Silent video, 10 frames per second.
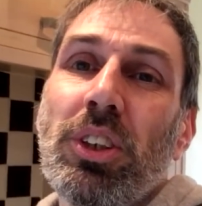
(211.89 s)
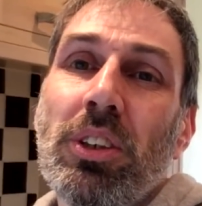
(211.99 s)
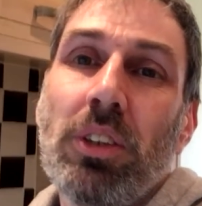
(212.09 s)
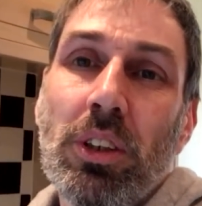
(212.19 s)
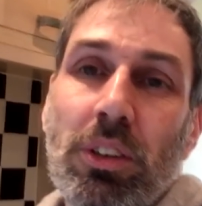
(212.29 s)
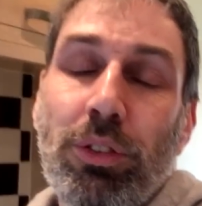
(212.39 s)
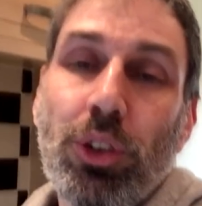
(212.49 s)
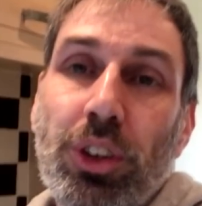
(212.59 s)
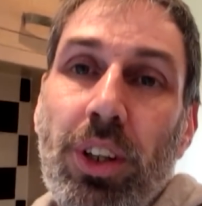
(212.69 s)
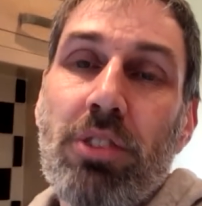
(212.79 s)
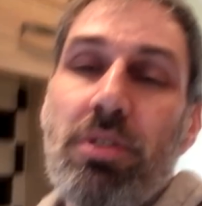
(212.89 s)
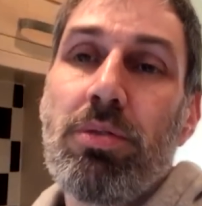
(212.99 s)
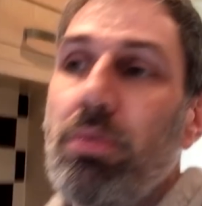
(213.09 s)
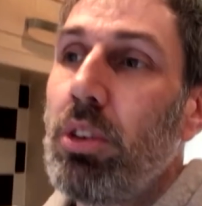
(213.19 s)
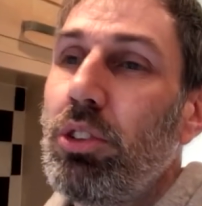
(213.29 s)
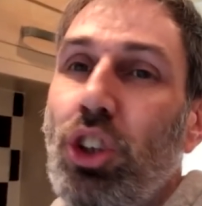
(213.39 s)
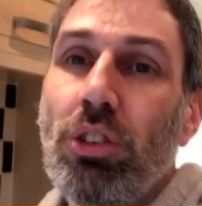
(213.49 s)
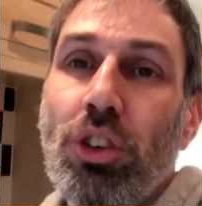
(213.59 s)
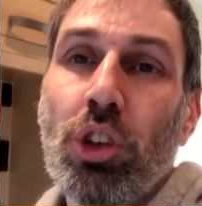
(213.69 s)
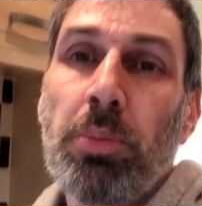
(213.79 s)
and unfortunately the
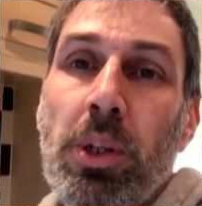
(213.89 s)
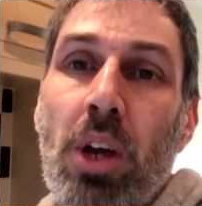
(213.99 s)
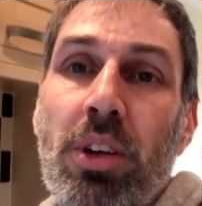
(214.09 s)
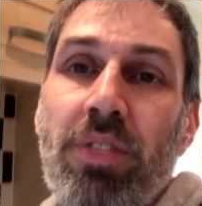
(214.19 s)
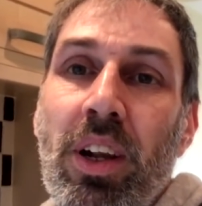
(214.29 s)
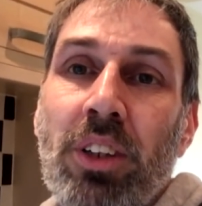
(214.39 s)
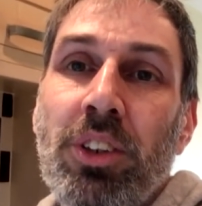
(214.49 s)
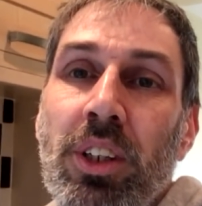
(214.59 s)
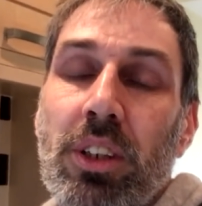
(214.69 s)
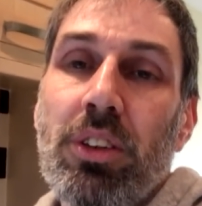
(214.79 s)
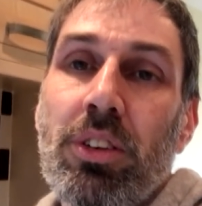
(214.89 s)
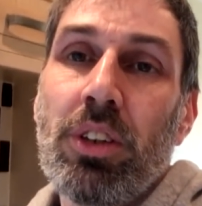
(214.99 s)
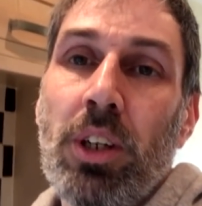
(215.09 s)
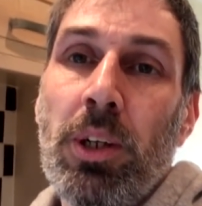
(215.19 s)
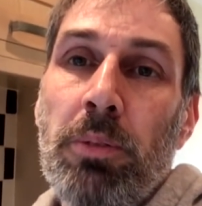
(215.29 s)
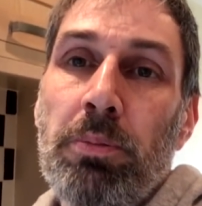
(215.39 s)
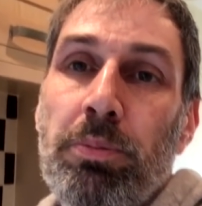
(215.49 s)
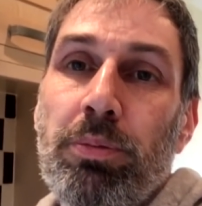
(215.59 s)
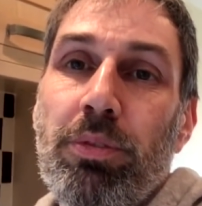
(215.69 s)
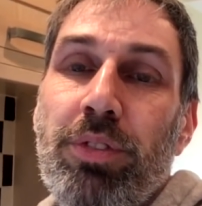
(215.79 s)
insurance company only valued it
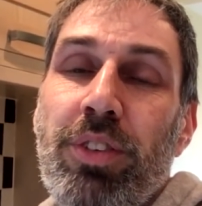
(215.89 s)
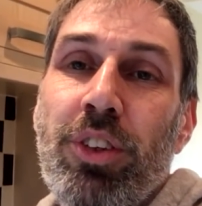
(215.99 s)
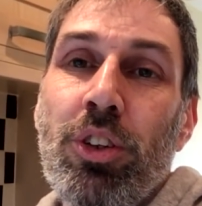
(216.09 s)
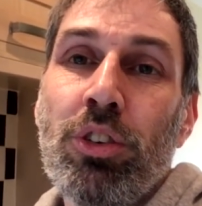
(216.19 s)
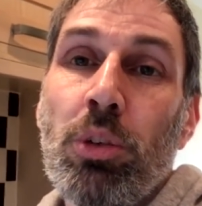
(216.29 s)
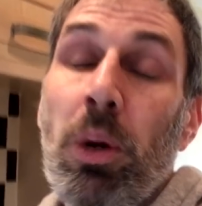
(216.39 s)
£1,500.